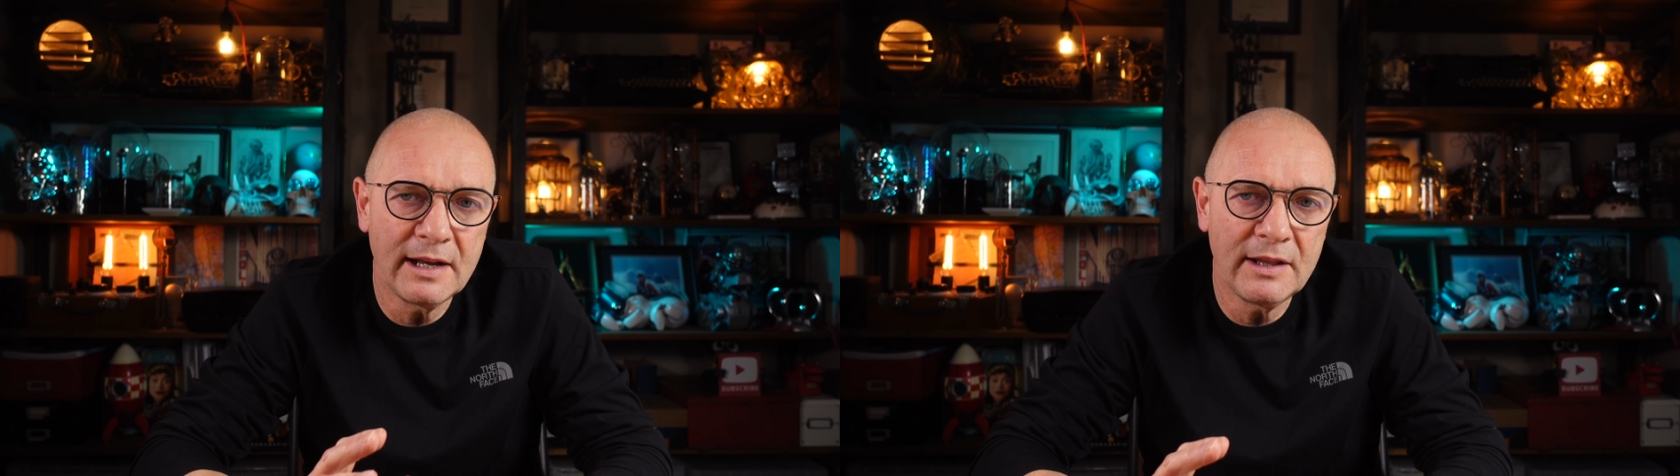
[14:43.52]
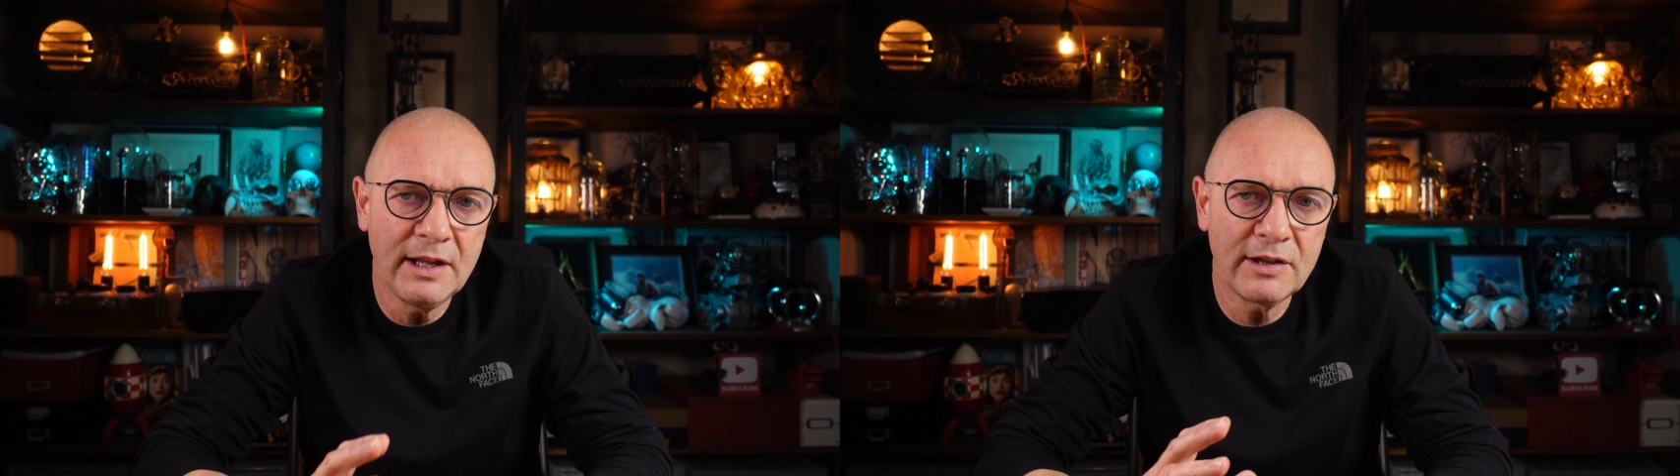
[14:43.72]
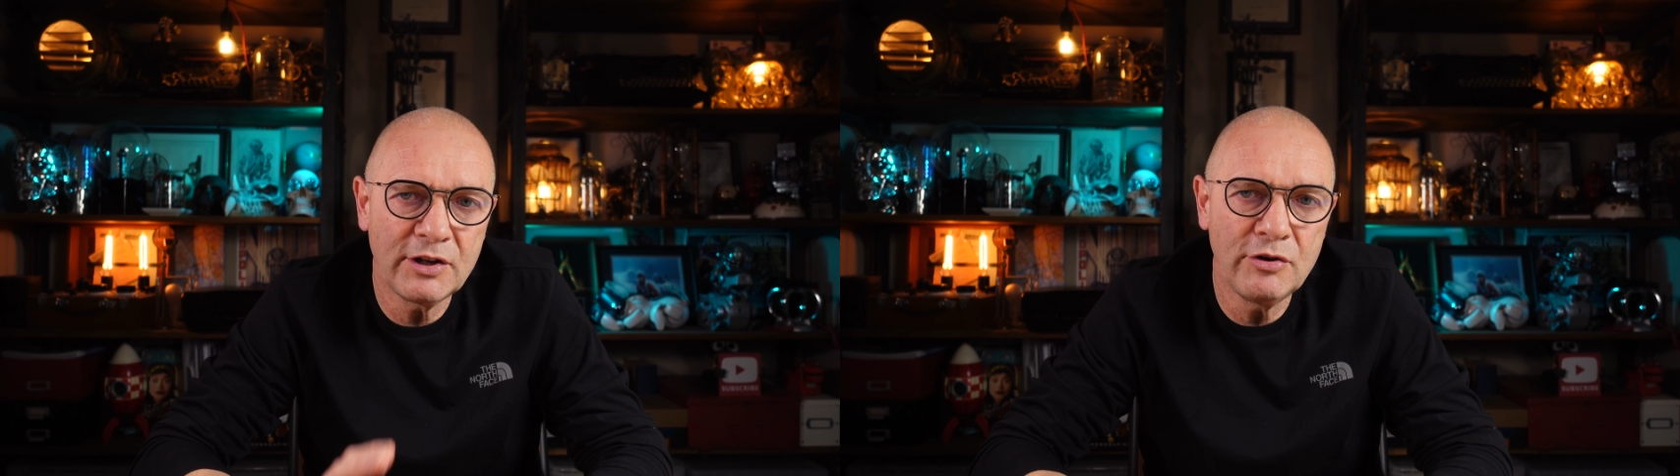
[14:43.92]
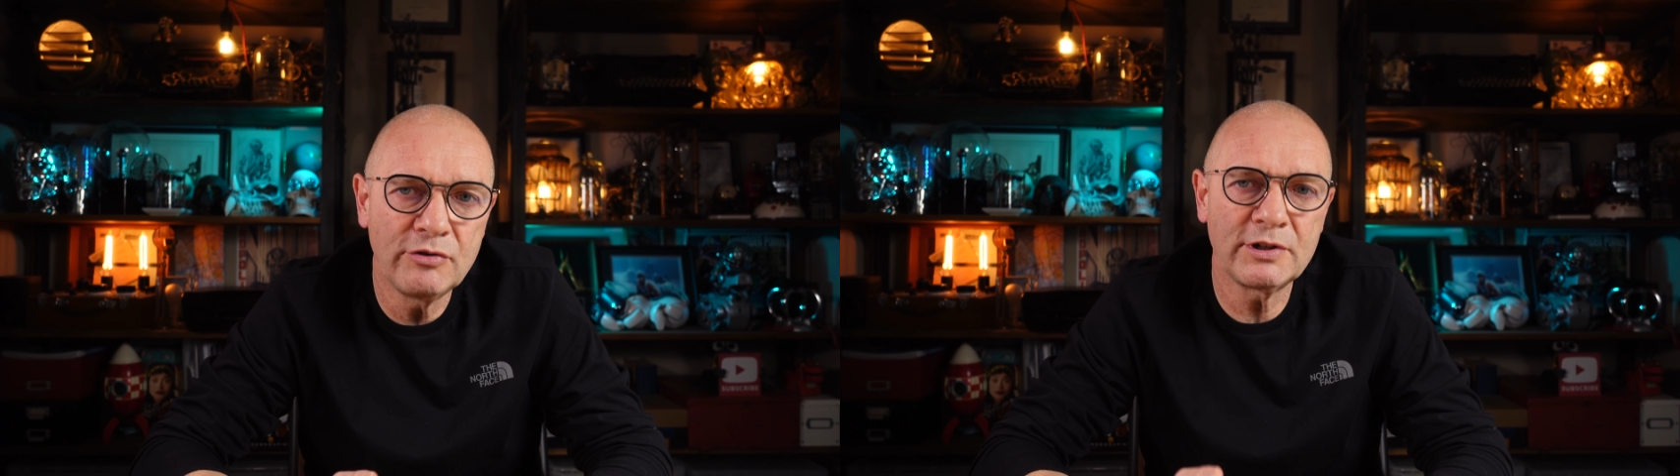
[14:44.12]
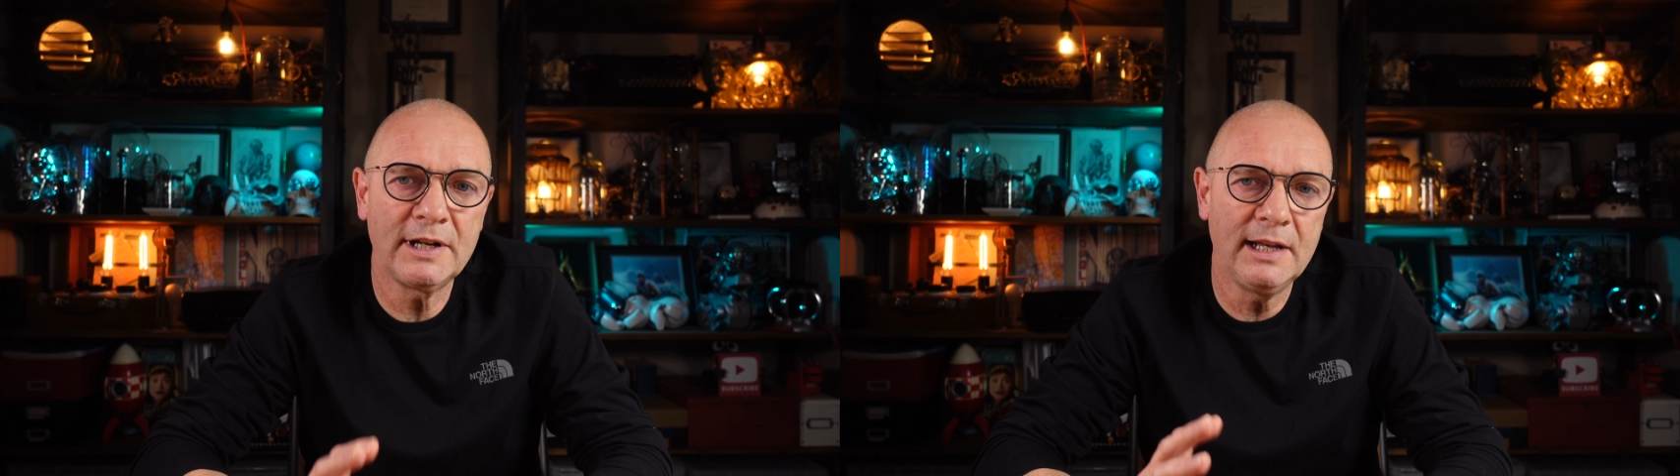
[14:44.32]
These are
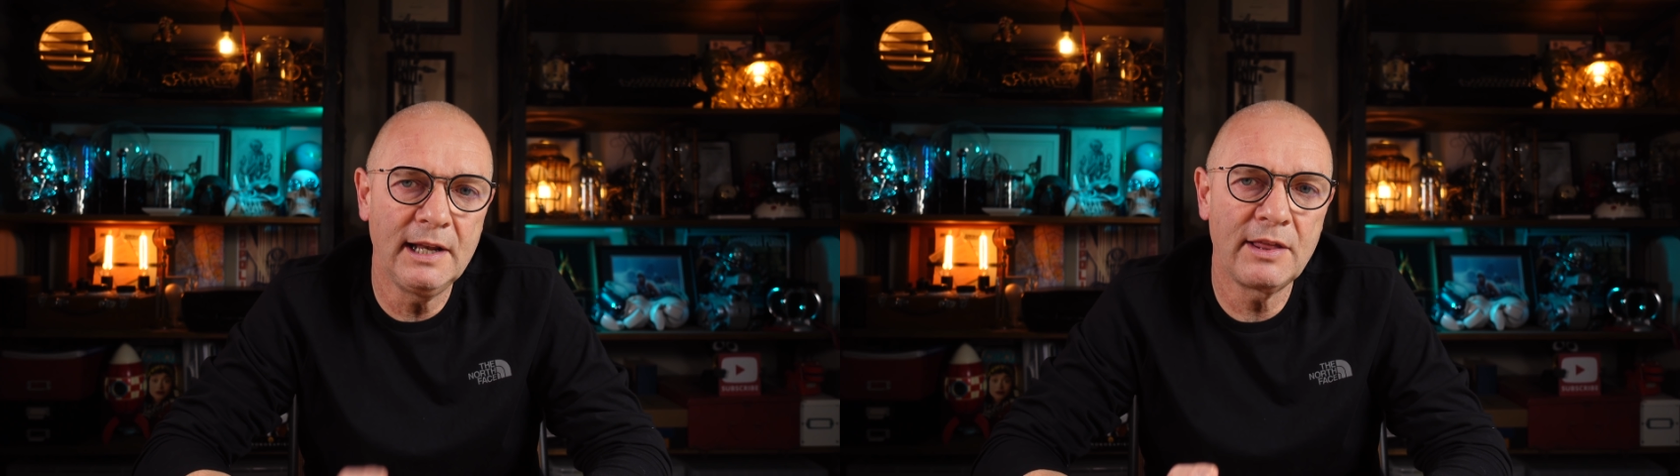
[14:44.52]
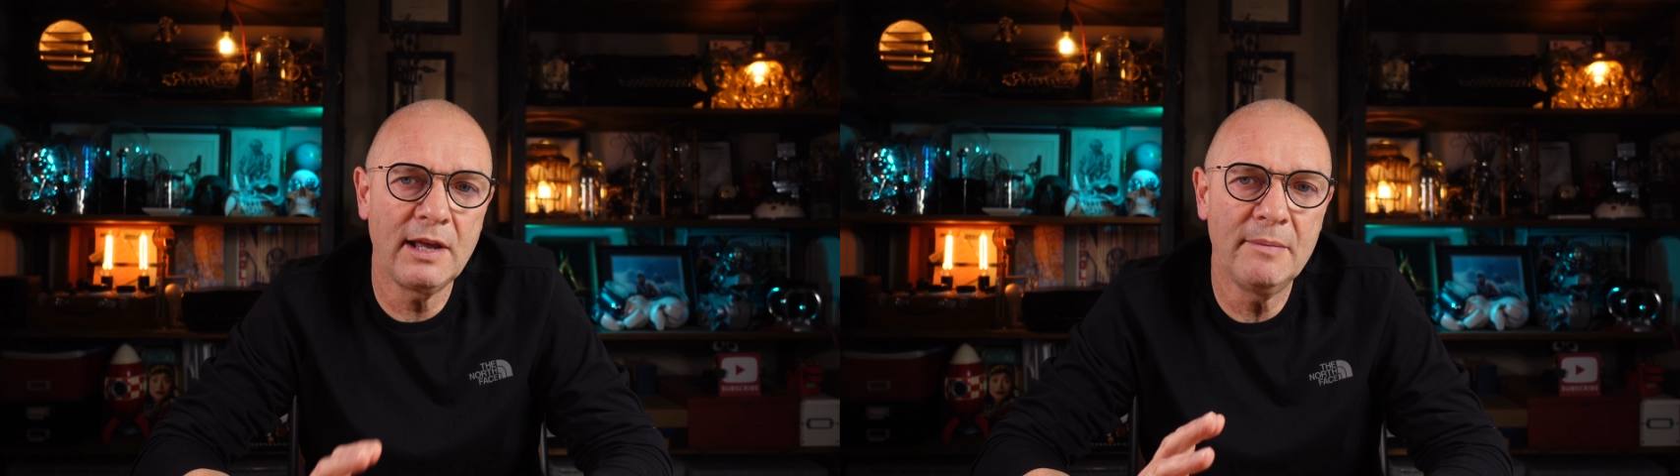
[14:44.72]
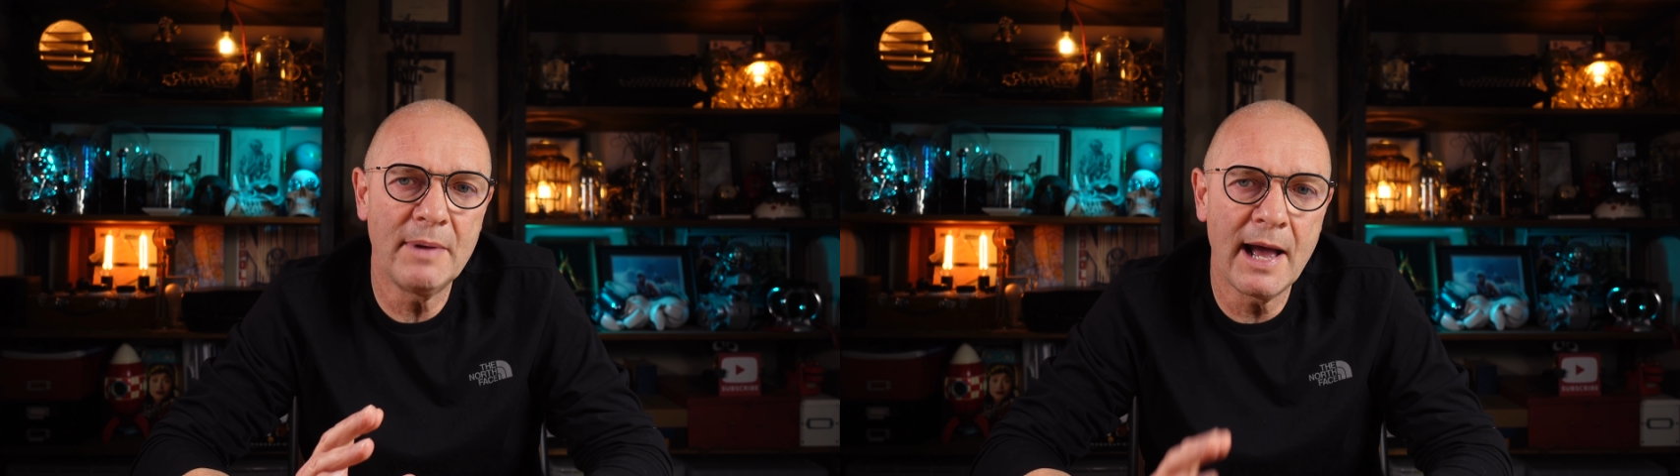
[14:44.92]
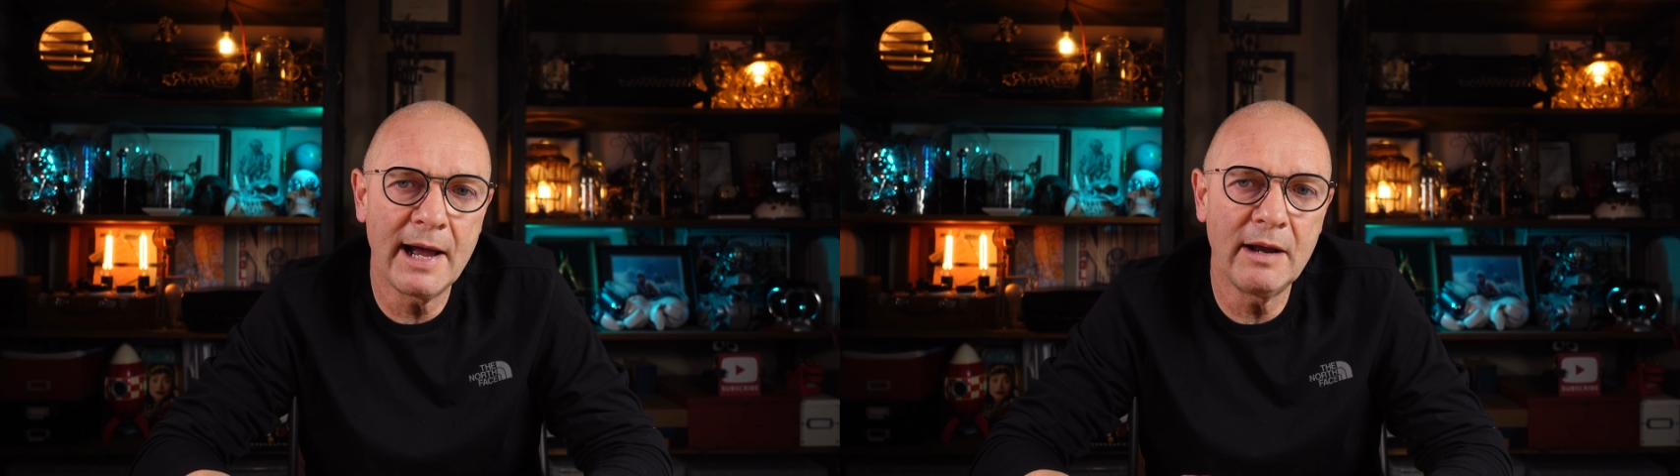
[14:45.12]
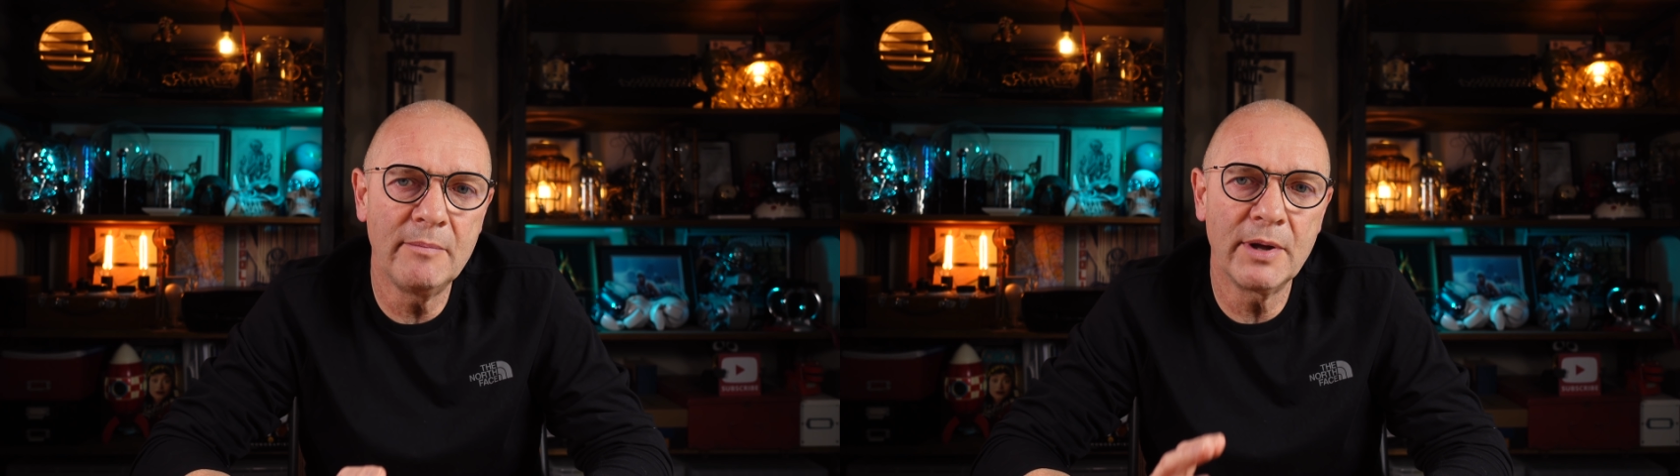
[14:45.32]
usually lithium ion,